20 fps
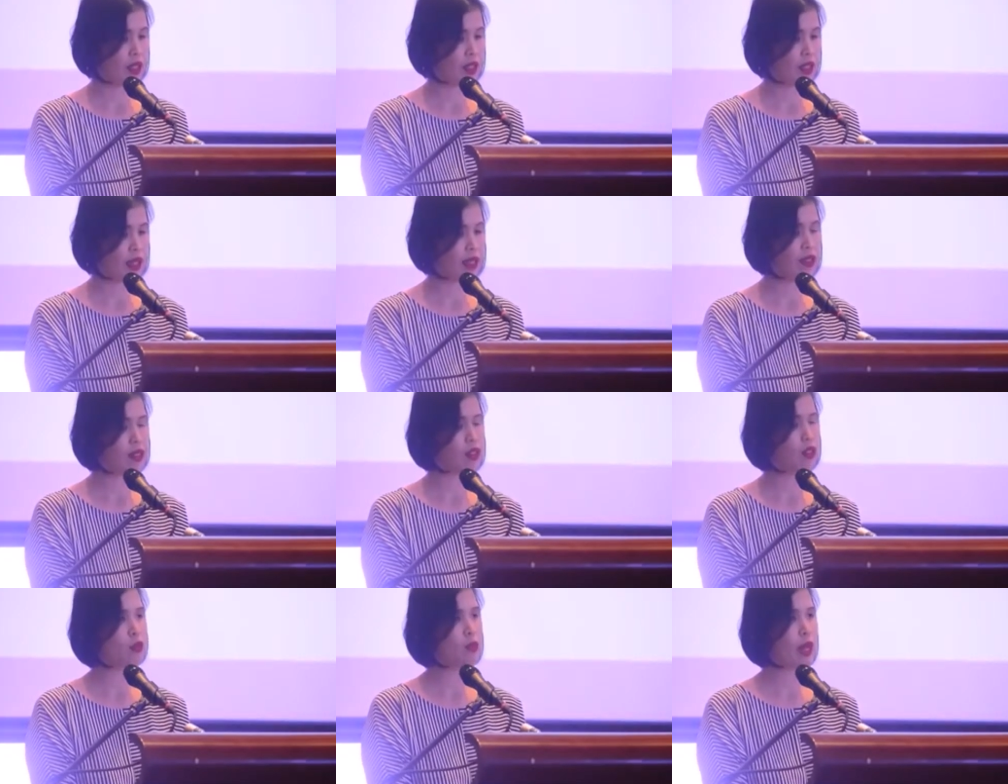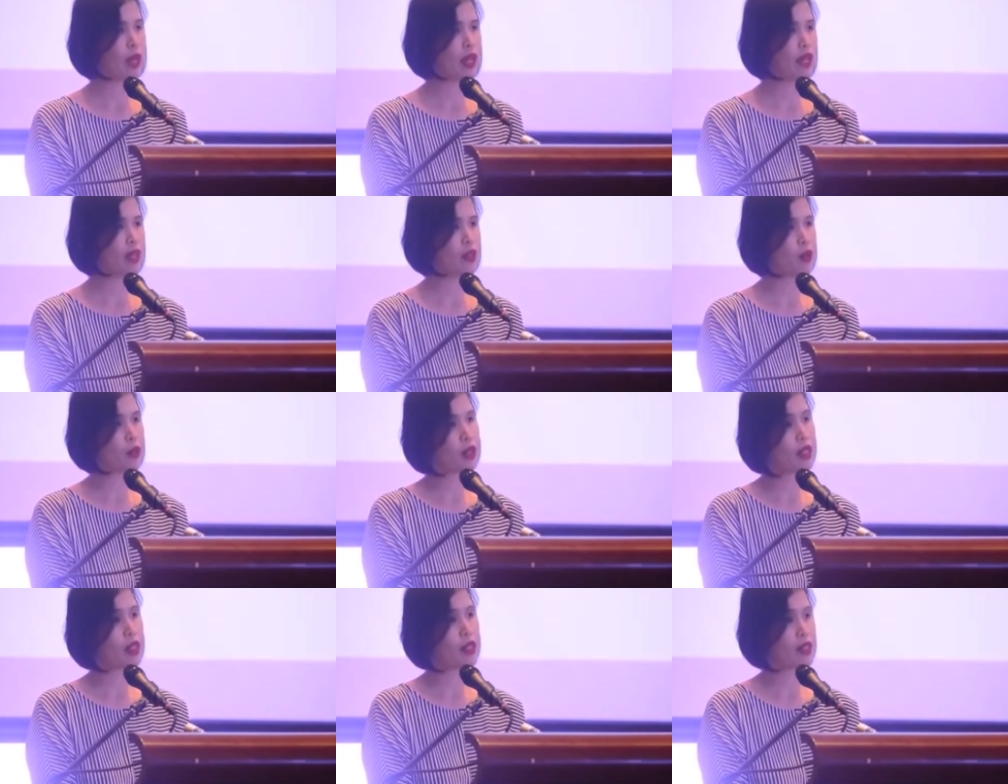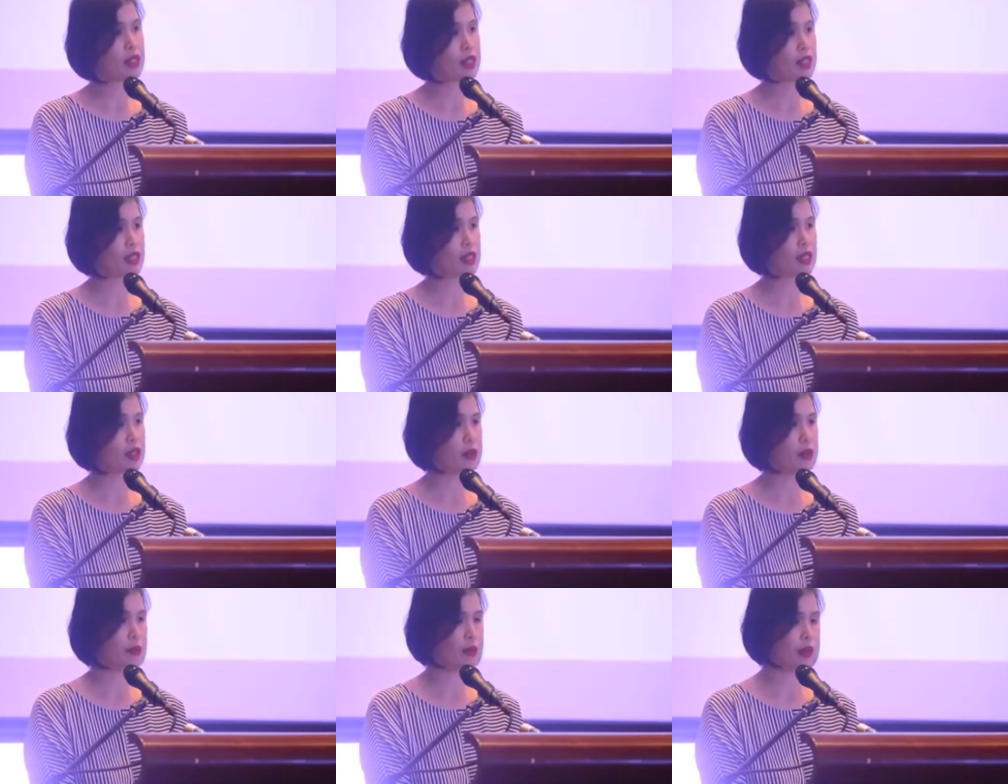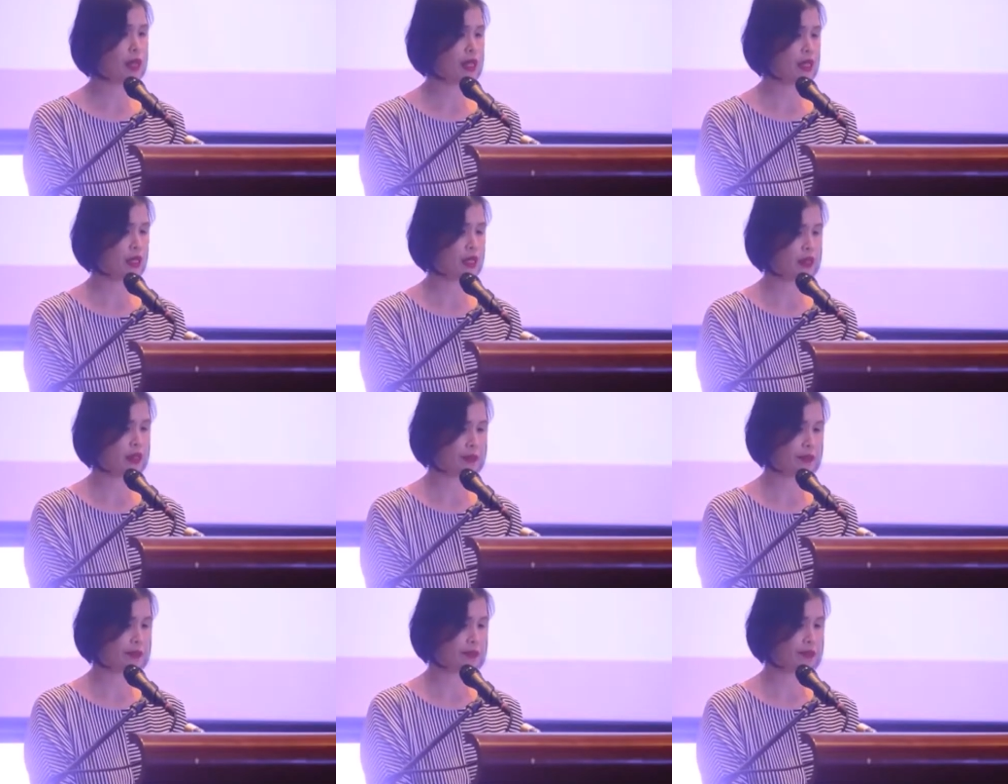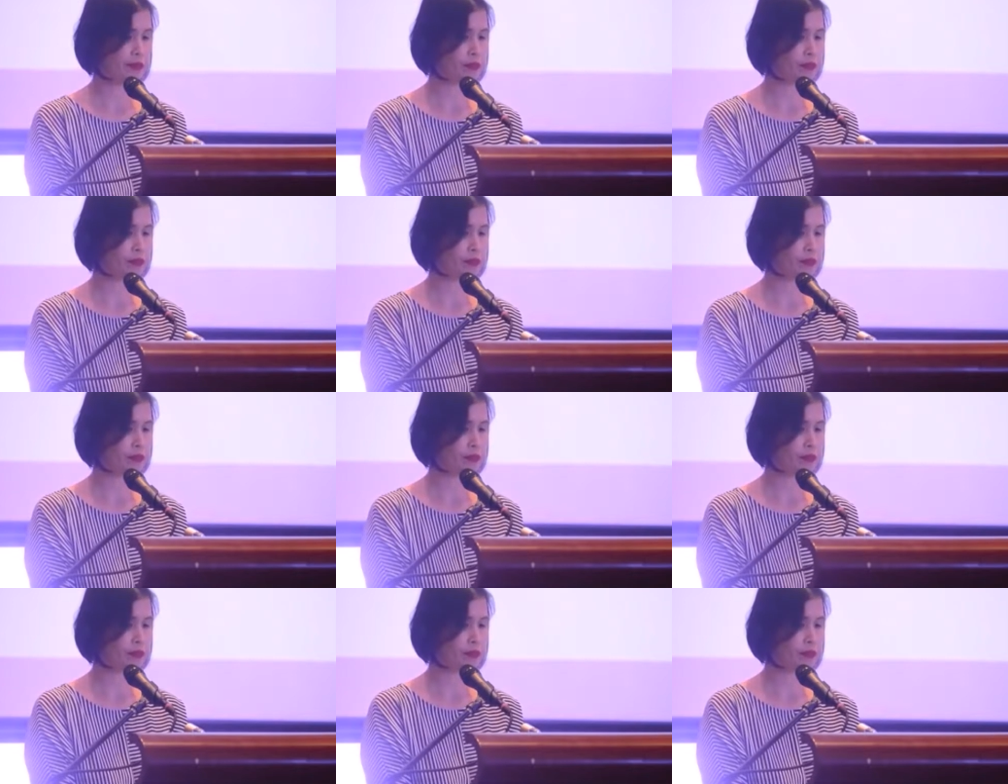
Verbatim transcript: tends to make an organization complacent.